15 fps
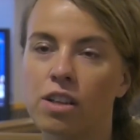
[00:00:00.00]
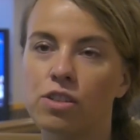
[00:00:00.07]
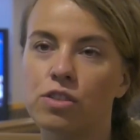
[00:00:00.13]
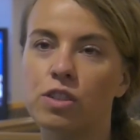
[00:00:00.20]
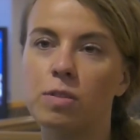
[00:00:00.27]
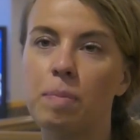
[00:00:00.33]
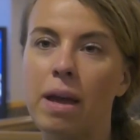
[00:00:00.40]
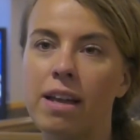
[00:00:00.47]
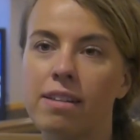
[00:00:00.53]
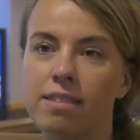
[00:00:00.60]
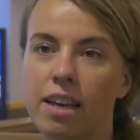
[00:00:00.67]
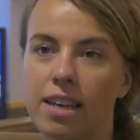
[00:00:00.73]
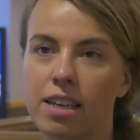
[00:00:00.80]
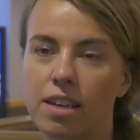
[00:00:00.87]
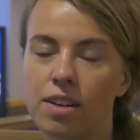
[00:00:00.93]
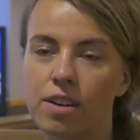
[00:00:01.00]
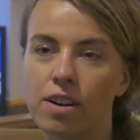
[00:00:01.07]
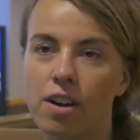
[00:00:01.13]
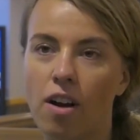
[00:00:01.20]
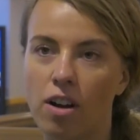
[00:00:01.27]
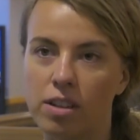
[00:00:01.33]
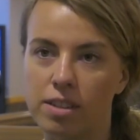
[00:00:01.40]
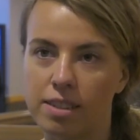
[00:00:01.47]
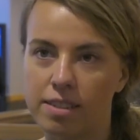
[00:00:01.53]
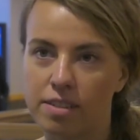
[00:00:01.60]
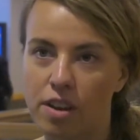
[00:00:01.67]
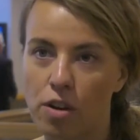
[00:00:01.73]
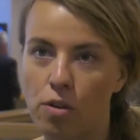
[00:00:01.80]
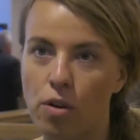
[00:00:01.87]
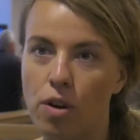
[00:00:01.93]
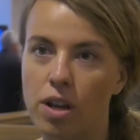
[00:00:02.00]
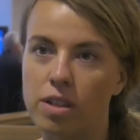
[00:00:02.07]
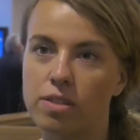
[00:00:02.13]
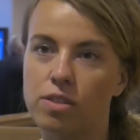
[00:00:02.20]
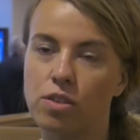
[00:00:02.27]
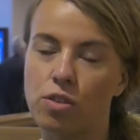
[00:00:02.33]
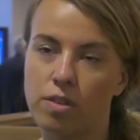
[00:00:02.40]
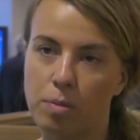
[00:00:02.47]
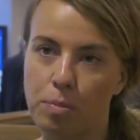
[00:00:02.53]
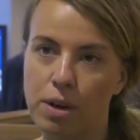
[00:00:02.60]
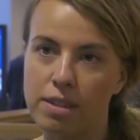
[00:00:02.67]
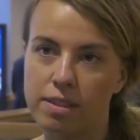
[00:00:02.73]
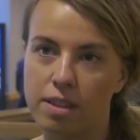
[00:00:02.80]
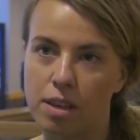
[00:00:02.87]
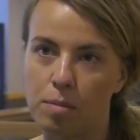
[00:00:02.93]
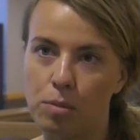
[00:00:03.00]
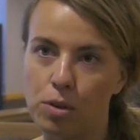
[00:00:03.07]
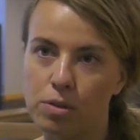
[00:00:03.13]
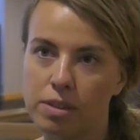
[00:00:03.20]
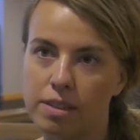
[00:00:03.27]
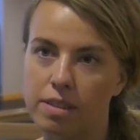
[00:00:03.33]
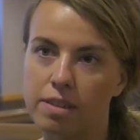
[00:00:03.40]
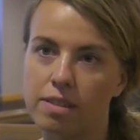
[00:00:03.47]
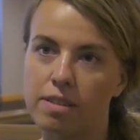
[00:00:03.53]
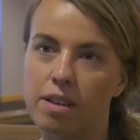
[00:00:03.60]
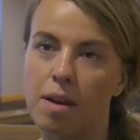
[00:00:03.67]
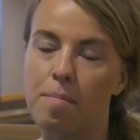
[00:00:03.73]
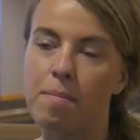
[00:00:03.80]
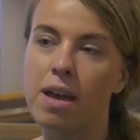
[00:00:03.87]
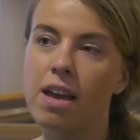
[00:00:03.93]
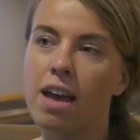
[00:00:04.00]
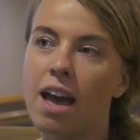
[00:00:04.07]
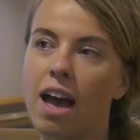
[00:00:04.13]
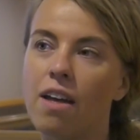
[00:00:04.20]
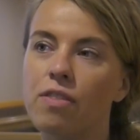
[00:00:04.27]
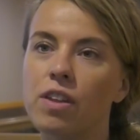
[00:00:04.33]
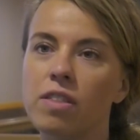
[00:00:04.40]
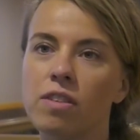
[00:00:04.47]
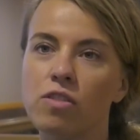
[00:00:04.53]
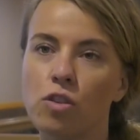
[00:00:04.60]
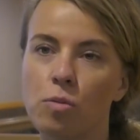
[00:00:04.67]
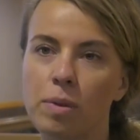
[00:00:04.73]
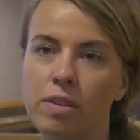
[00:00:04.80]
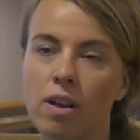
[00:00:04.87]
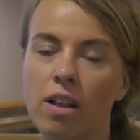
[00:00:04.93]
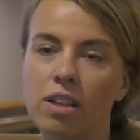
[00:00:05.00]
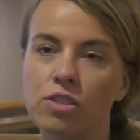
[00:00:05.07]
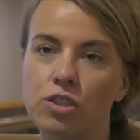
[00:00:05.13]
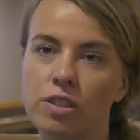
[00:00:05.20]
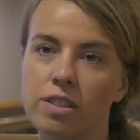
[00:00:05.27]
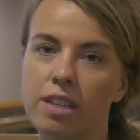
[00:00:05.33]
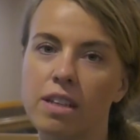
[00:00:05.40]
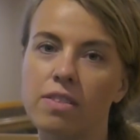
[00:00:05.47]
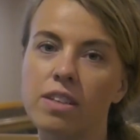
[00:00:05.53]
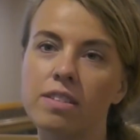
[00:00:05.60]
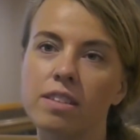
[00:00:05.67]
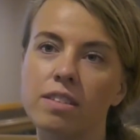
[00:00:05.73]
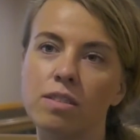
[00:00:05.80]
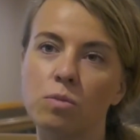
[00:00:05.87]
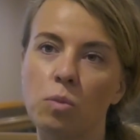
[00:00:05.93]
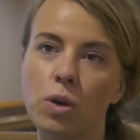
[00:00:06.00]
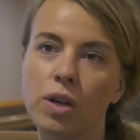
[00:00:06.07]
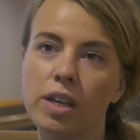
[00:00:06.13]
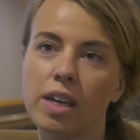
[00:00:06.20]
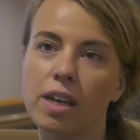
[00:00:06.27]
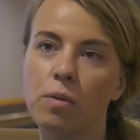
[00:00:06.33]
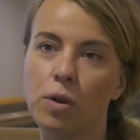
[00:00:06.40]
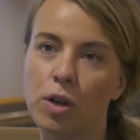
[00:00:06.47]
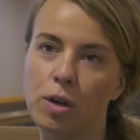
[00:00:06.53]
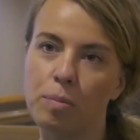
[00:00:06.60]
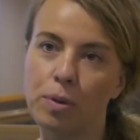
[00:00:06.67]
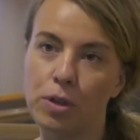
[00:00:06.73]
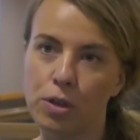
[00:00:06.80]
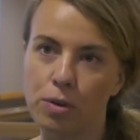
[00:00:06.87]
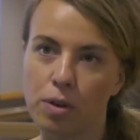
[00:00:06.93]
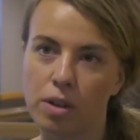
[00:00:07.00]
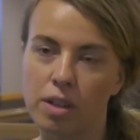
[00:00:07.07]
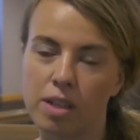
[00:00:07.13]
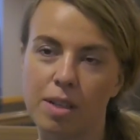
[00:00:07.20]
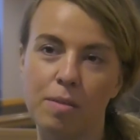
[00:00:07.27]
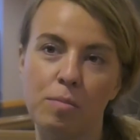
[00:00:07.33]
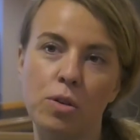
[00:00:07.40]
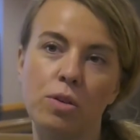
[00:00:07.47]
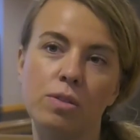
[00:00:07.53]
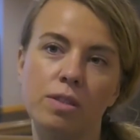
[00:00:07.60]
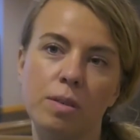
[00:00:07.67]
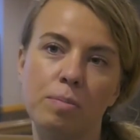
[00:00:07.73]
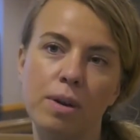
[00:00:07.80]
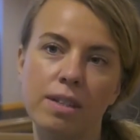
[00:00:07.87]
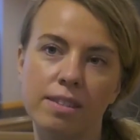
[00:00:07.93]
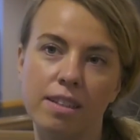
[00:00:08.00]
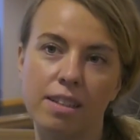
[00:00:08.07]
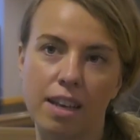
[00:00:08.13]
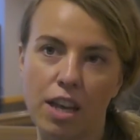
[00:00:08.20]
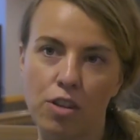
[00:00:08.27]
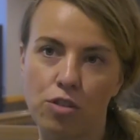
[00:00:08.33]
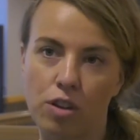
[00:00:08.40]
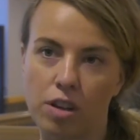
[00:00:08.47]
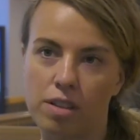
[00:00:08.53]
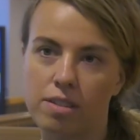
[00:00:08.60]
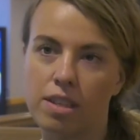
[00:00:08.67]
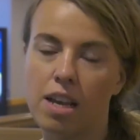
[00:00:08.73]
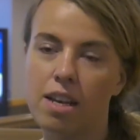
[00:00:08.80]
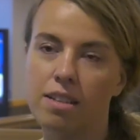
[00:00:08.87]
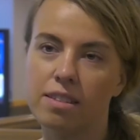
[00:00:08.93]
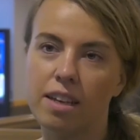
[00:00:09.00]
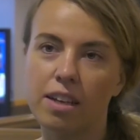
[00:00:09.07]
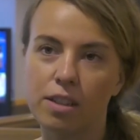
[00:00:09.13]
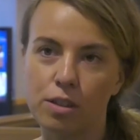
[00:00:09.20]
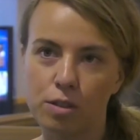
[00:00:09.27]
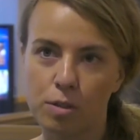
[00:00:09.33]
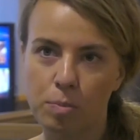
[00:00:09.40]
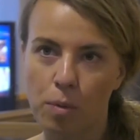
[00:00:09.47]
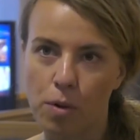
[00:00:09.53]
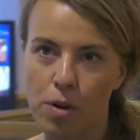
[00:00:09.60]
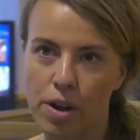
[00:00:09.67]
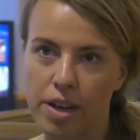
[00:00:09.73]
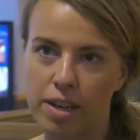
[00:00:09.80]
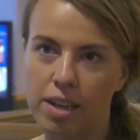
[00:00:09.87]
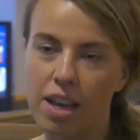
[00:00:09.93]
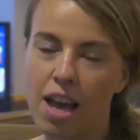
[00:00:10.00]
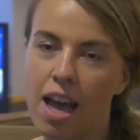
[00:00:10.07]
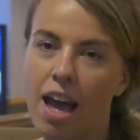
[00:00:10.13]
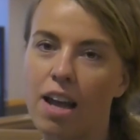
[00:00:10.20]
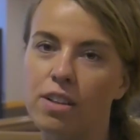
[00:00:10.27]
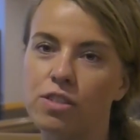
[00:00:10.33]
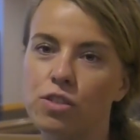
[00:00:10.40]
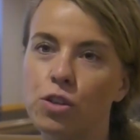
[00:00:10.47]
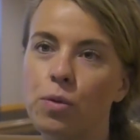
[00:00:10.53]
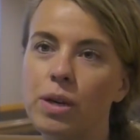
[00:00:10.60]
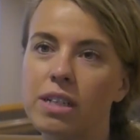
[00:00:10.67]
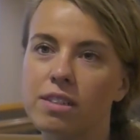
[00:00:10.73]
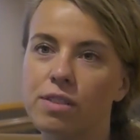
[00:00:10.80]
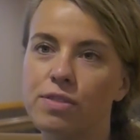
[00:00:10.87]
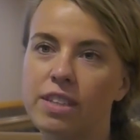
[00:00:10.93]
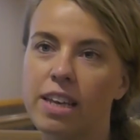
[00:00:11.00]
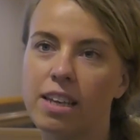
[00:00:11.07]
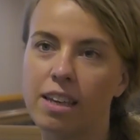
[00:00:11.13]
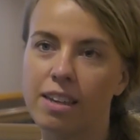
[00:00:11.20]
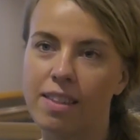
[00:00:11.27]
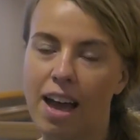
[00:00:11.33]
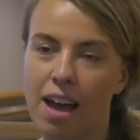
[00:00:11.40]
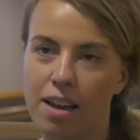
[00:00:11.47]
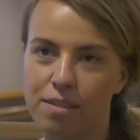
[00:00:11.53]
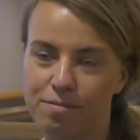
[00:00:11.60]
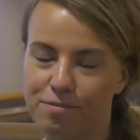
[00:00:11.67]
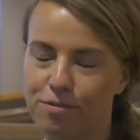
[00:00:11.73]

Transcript: She spent a year on steroids to suppress the immune system and then the dermatologist said this isn't working, we're going to put you on an immunosuppressant agent, cyclosporin, and two weeks of taking that